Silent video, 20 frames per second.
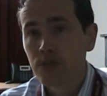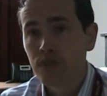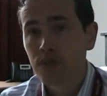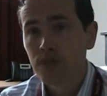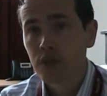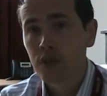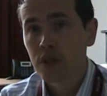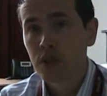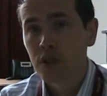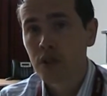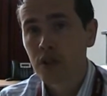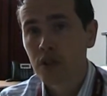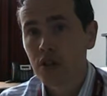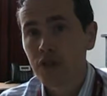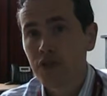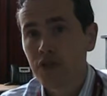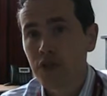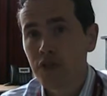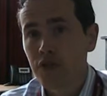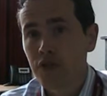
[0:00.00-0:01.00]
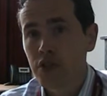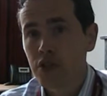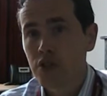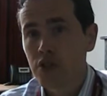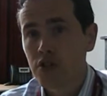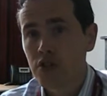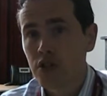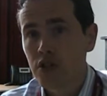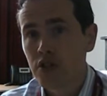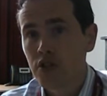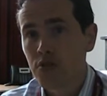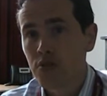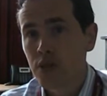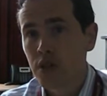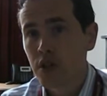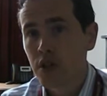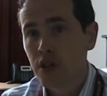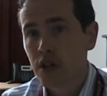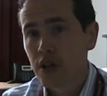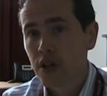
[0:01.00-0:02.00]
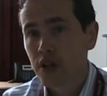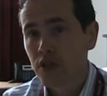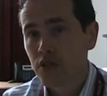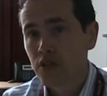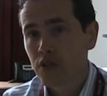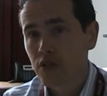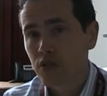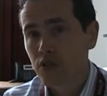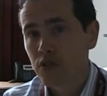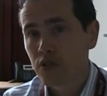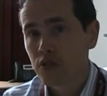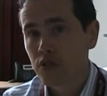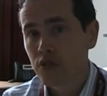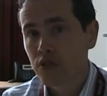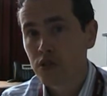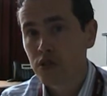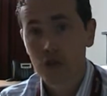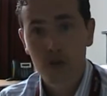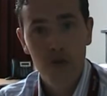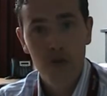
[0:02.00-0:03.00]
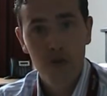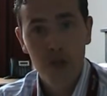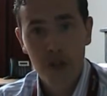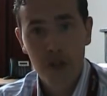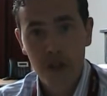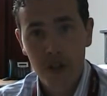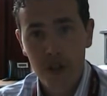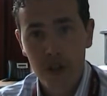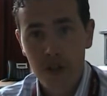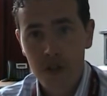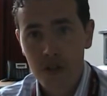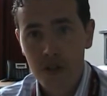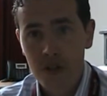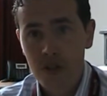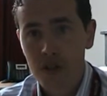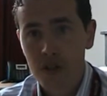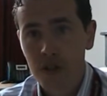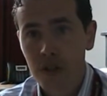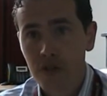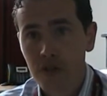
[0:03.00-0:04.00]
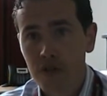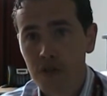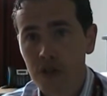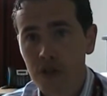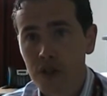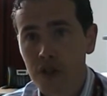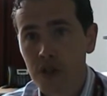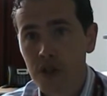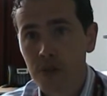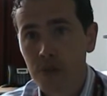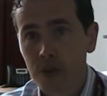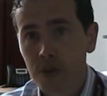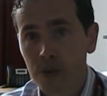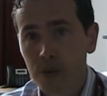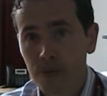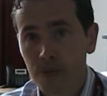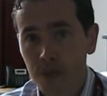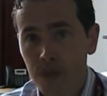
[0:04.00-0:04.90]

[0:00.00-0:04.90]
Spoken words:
A lot of efficiency to be gained on the cooling side, for example.